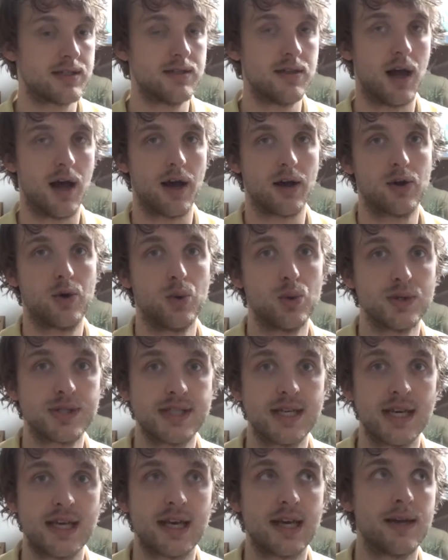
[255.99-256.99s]
uh, cool
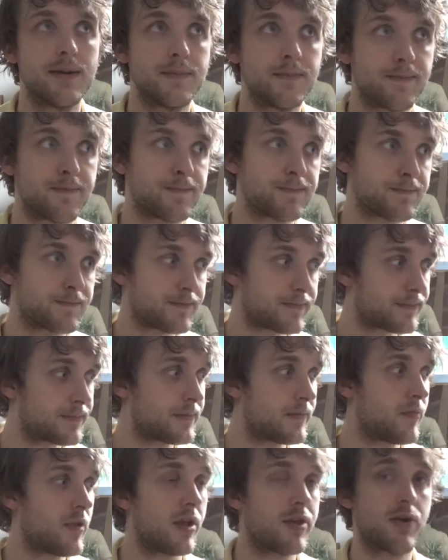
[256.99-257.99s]
seeking,
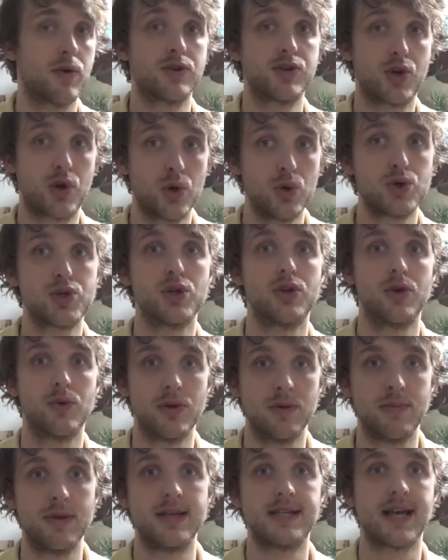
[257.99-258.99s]
so it's crucial that
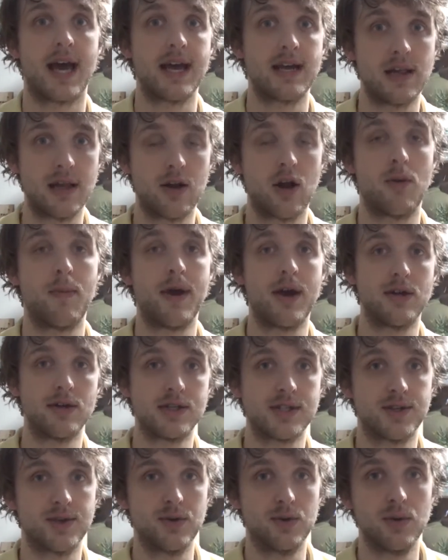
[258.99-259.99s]
we be cycling our
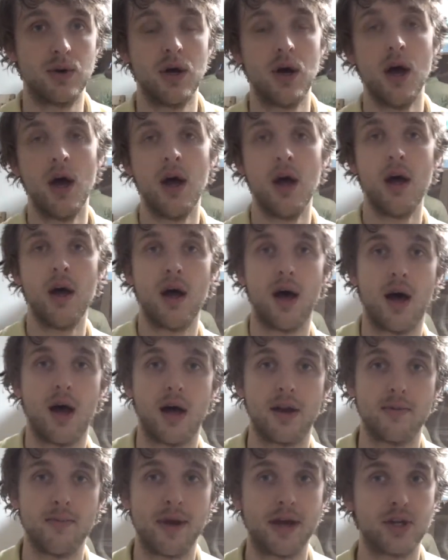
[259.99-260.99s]
males through
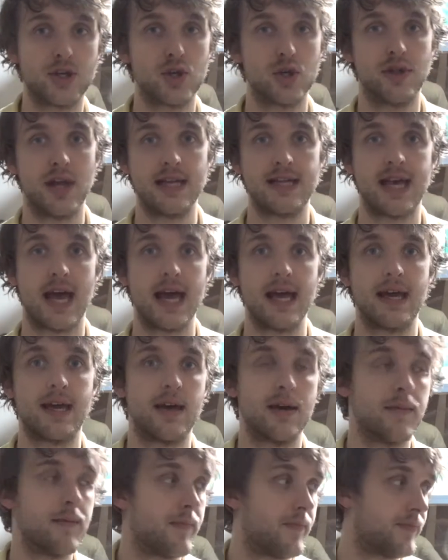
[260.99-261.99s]
uh, to make sure they
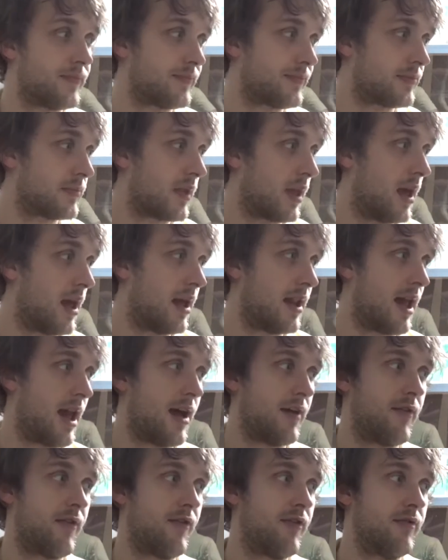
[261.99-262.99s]
take and
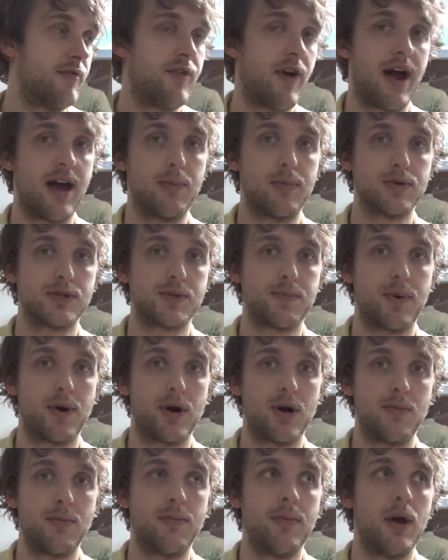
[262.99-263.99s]
have viable
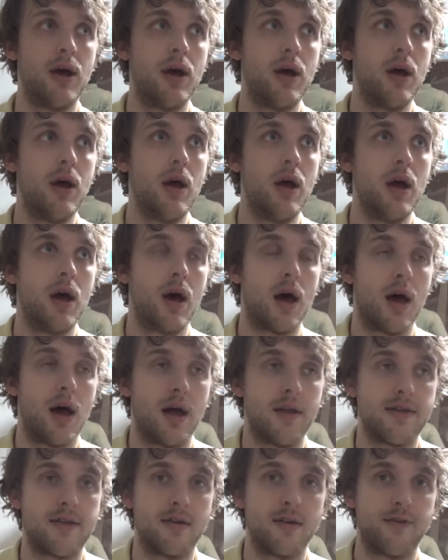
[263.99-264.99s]
sperm
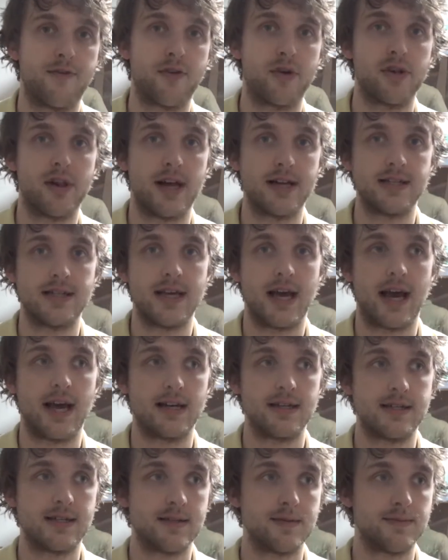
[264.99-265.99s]
uh, to fertilize the
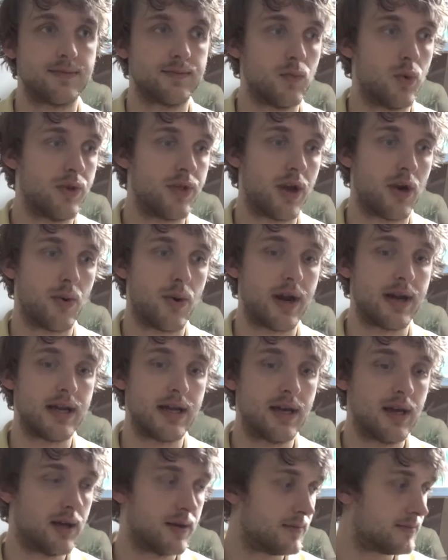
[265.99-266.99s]
eggs when they're
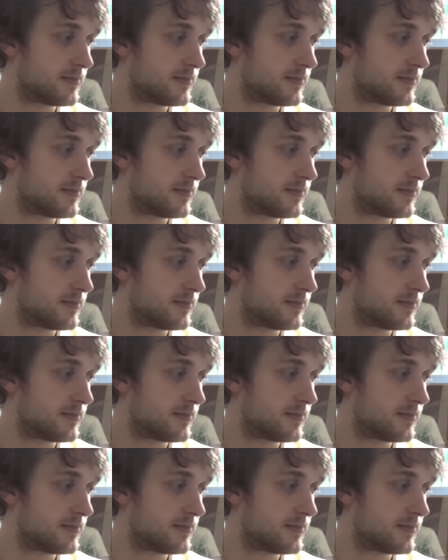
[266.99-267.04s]
ready.